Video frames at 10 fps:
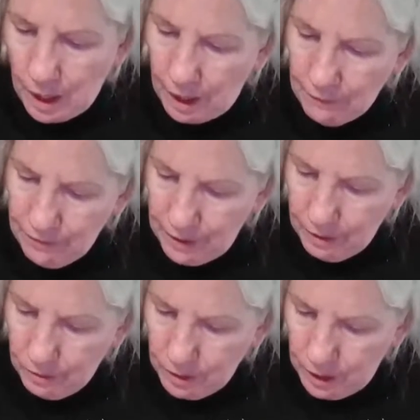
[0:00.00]
I
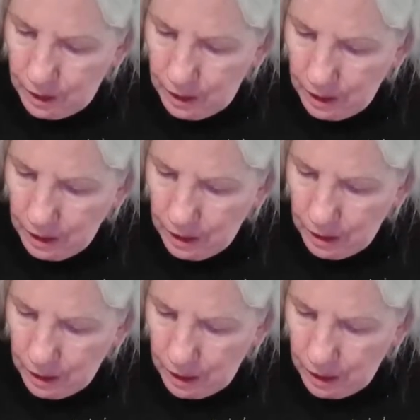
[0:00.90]
found
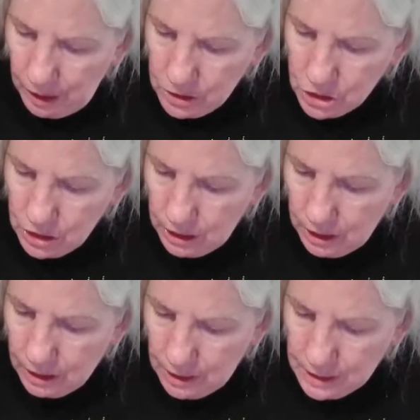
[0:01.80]
a
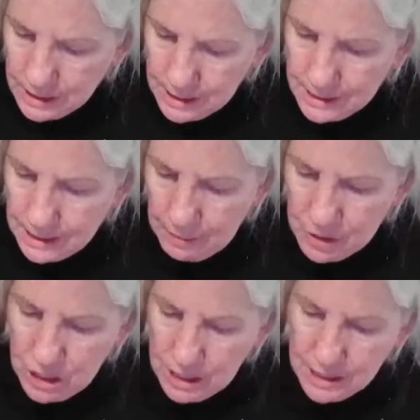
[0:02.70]
sheet, and it's the same
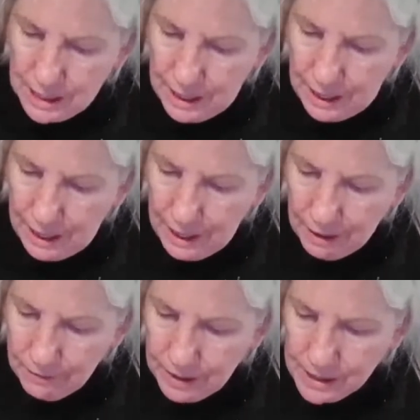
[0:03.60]
sheets I
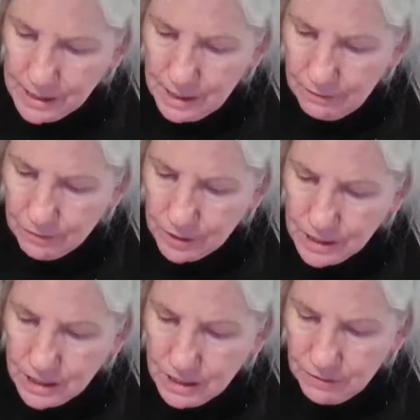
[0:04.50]
have, except for
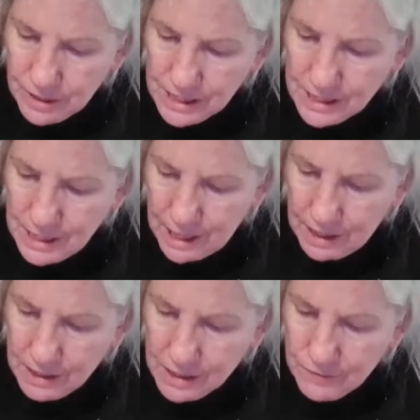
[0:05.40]
it's a different
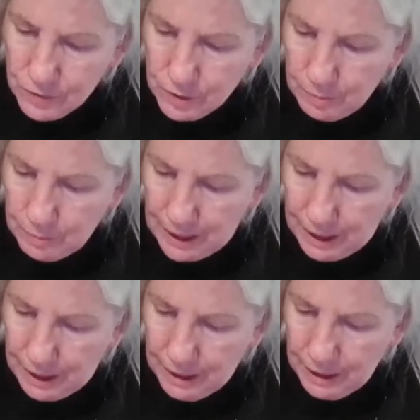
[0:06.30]
size for the
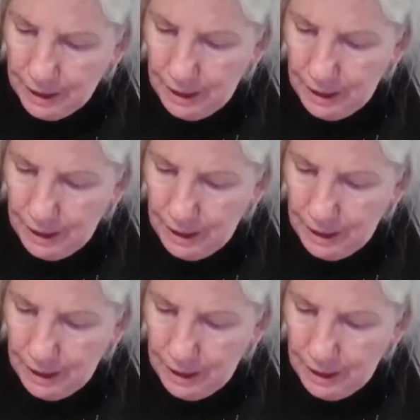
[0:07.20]
bed.